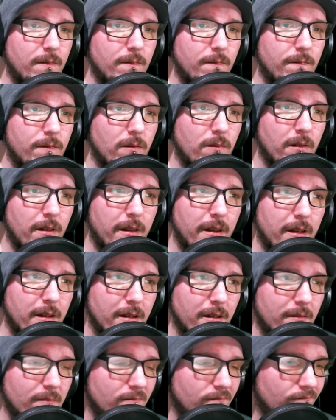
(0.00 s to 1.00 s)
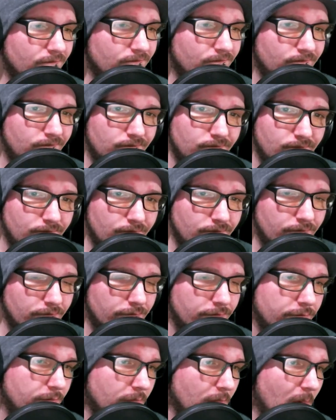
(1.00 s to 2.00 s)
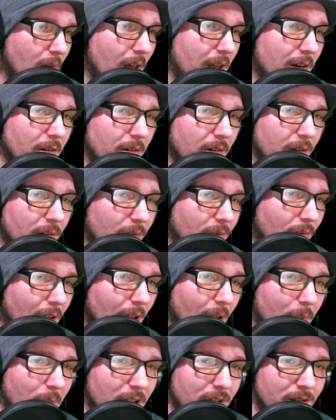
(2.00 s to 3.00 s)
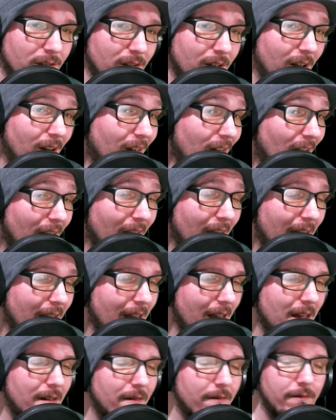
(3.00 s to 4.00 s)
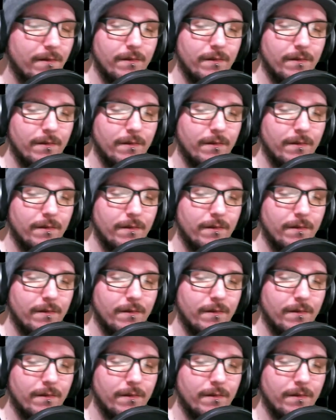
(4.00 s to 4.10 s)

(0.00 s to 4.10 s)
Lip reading: for the, I don't know how much longer I have,